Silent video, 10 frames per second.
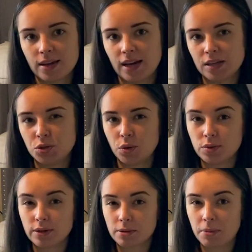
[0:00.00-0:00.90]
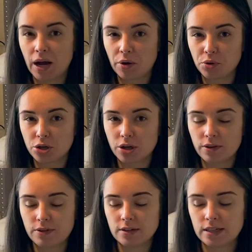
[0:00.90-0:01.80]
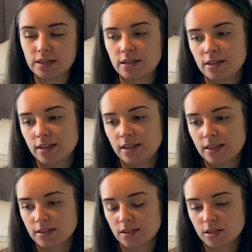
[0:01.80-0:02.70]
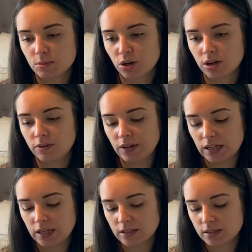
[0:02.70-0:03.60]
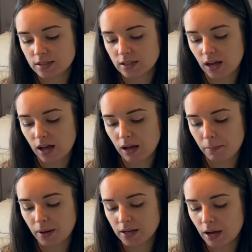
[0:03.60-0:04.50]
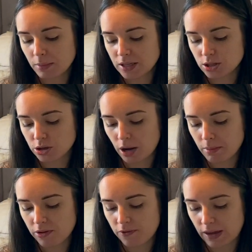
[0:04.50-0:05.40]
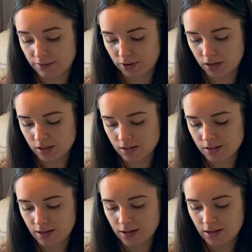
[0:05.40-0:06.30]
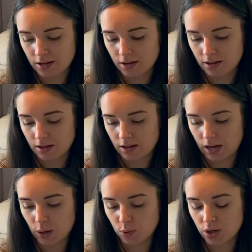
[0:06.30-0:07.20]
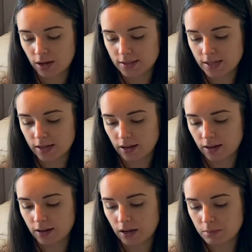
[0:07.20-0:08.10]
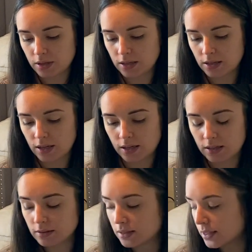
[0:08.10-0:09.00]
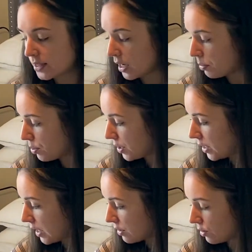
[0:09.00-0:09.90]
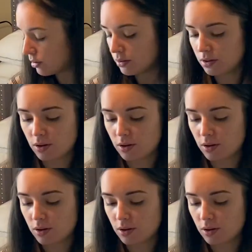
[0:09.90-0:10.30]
I don't like powder. I feel like this is more convenient. Gummies are not my favorite. I would not take a gummy in, let's say, a prenatal